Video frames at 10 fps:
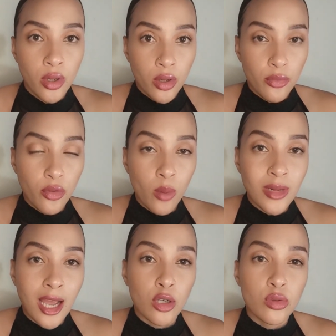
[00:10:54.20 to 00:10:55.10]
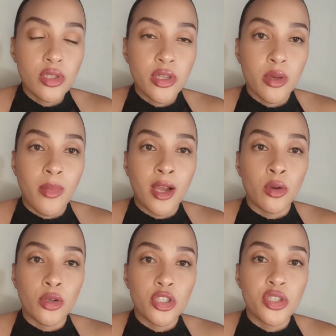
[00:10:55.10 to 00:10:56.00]
from diluting the
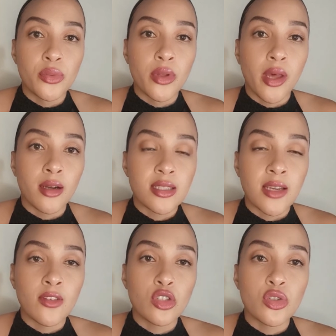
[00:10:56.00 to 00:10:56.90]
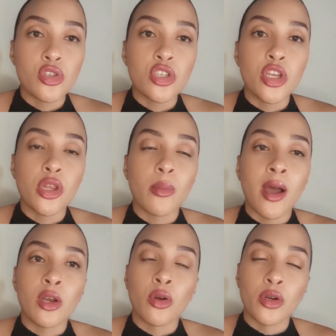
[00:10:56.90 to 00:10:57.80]
minority without having to seek the
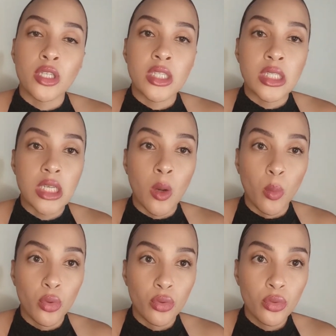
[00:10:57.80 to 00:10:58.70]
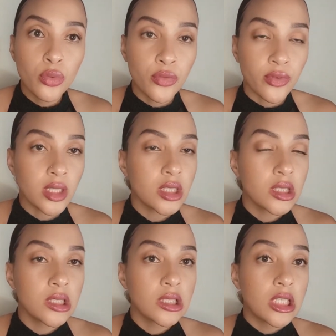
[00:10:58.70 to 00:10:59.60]
minority's approval.
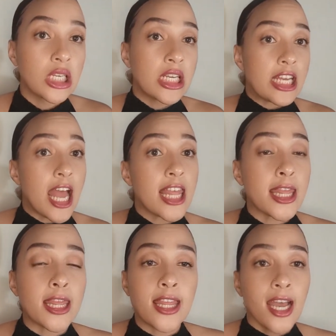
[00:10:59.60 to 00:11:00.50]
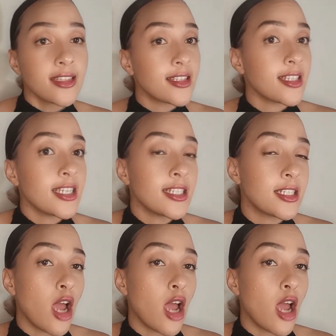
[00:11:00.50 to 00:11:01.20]
And that's it